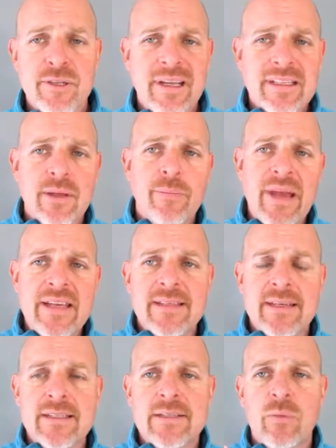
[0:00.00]
that's the
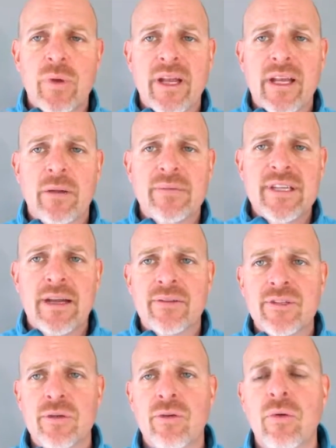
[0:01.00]
basics when it comes down
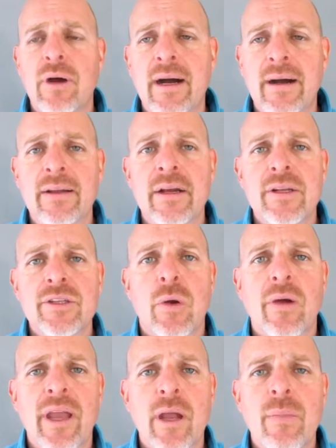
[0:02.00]
to
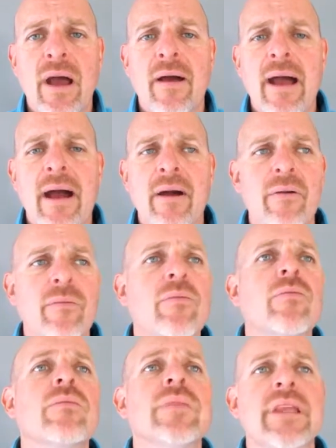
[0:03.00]
talking about how
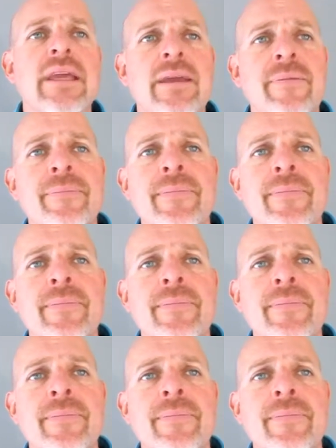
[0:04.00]
they're